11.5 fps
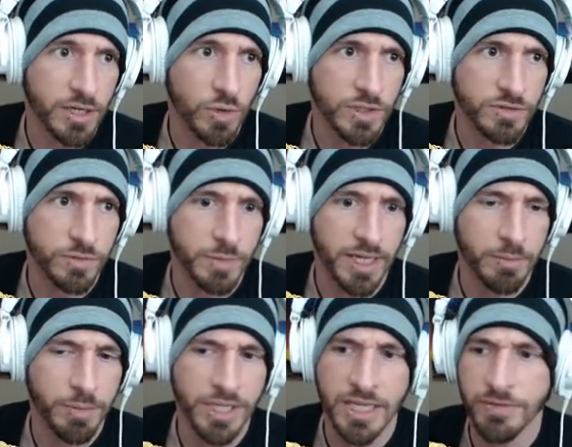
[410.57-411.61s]
coins from that,
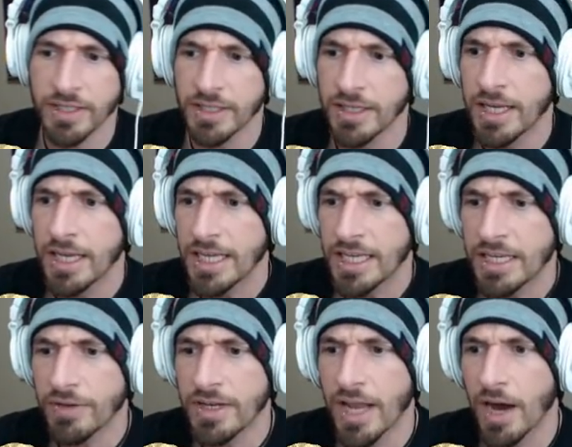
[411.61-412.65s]
but even
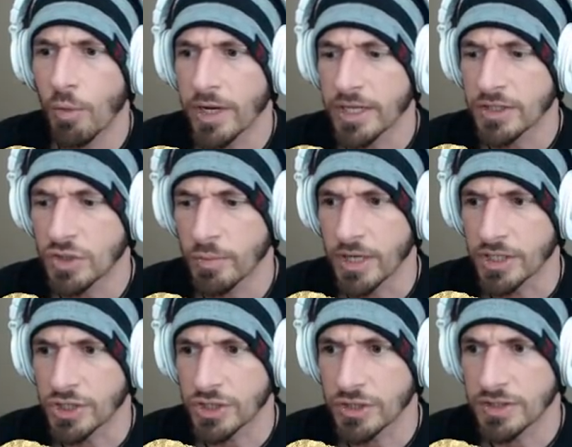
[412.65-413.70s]
even not winning too
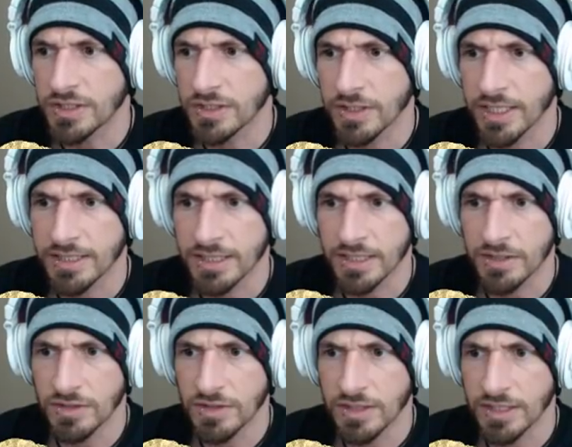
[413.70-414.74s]
much, you still get uh,
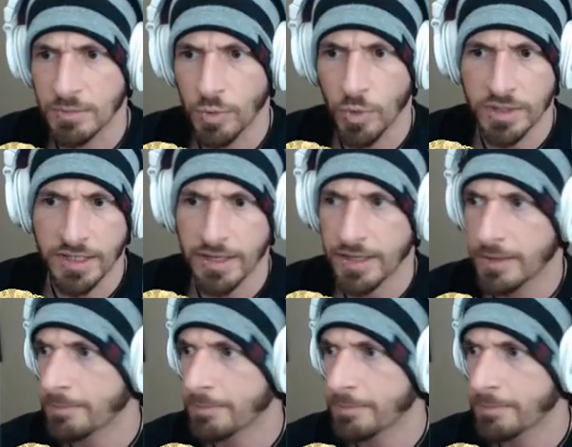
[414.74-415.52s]
you still get some coins out of that.